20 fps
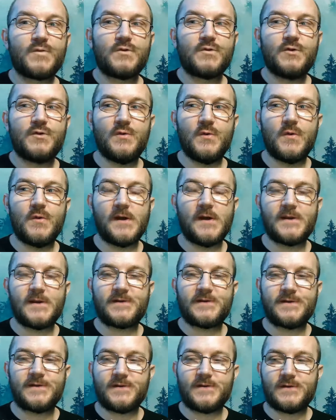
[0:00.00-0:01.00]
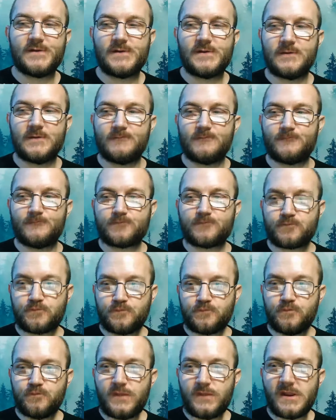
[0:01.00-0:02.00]
you don't want
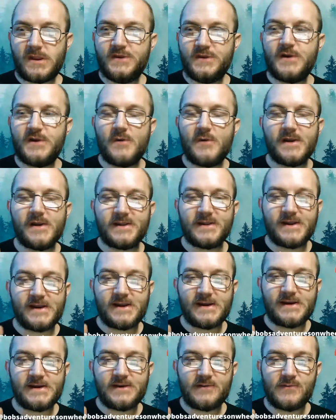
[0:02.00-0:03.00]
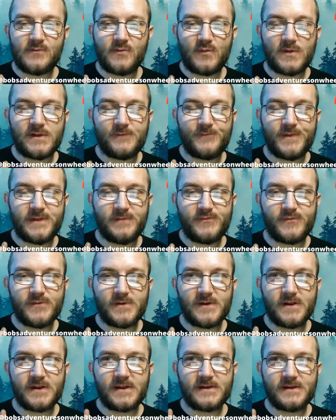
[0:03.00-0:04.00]
to care what
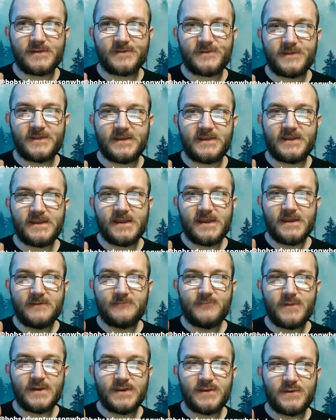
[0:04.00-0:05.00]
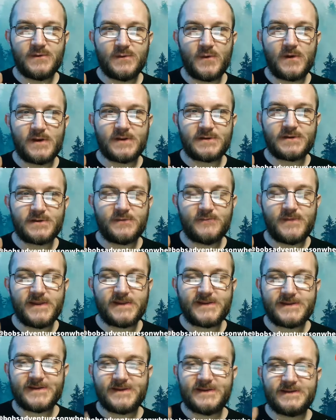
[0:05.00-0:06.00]
people are going to think, but you want to
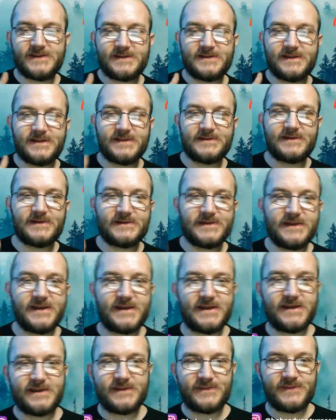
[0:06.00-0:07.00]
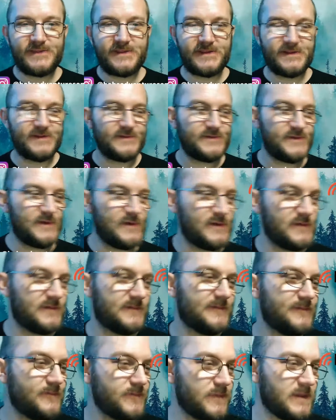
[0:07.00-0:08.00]
make it an entertaining thing.
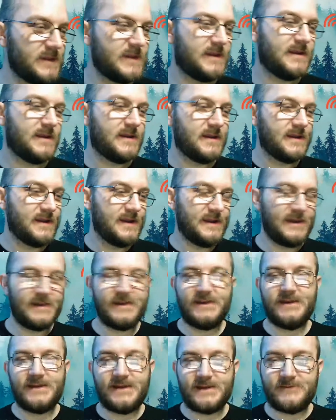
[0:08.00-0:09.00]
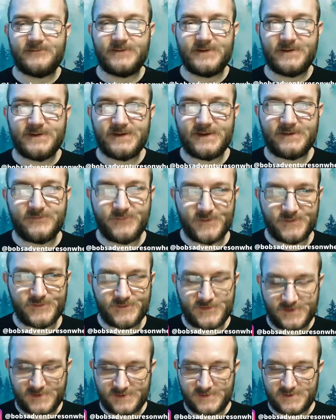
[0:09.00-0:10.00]
So even if
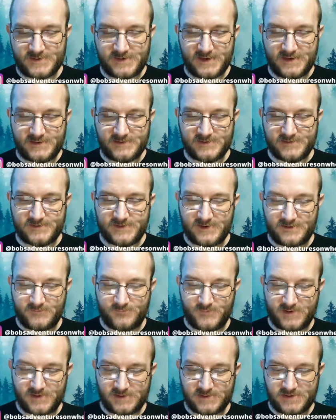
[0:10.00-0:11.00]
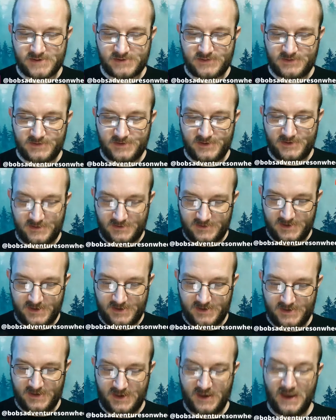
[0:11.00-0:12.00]
it's to entertain yourself, make sure it's an
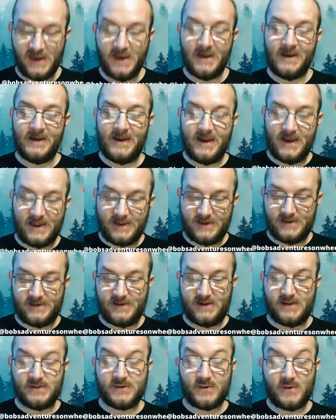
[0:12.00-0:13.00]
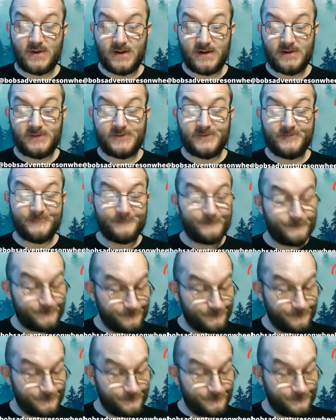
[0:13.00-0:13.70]
entertaining edit. Otherwise, it